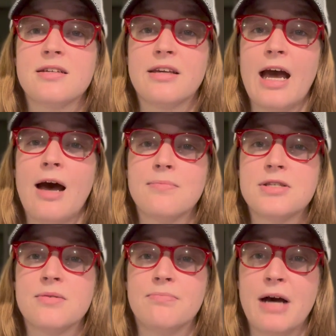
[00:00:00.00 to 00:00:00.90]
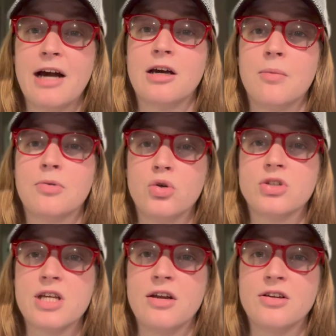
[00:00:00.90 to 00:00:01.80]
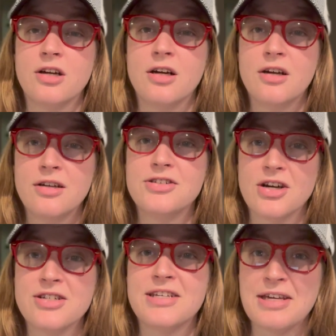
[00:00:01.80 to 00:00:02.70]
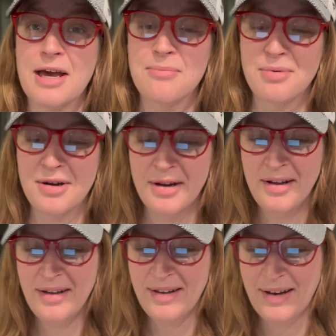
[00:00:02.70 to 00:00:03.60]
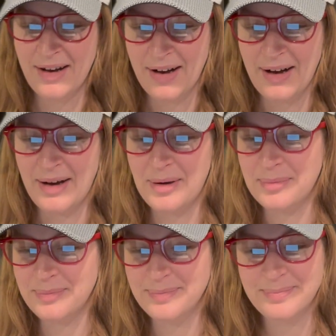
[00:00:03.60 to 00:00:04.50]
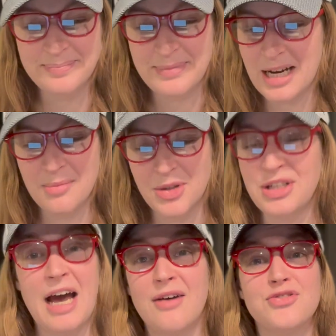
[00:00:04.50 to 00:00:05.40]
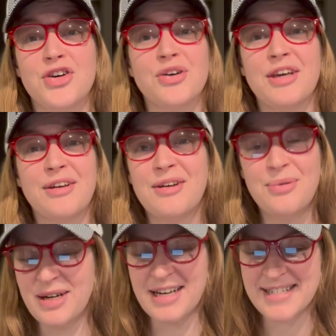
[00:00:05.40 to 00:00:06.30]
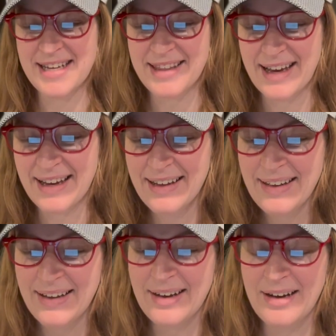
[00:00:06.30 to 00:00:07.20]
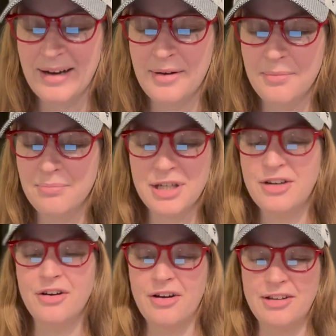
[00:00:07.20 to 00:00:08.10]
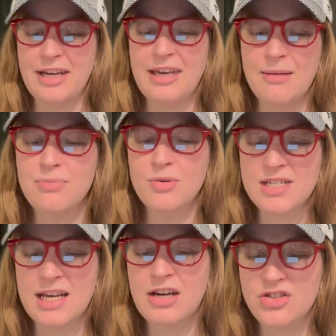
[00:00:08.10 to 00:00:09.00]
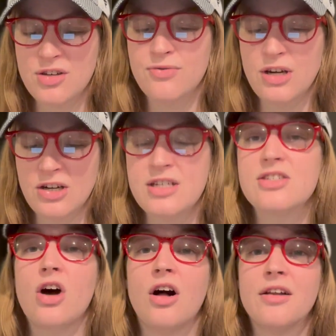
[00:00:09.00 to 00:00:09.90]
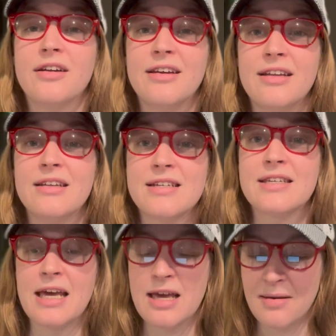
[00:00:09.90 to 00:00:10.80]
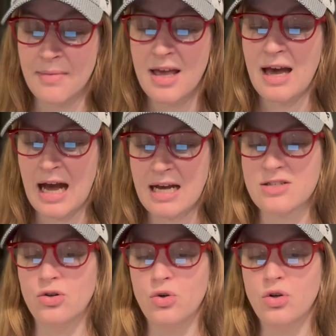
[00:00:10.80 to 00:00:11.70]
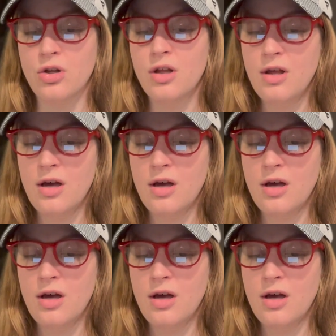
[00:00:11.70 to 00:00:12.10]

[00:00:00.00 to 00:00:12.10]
Caps backup goaltender Darcy Kuemper. And I'm only half joking when I say that. But no, like Kuemper was actually very solid in this game as a whole.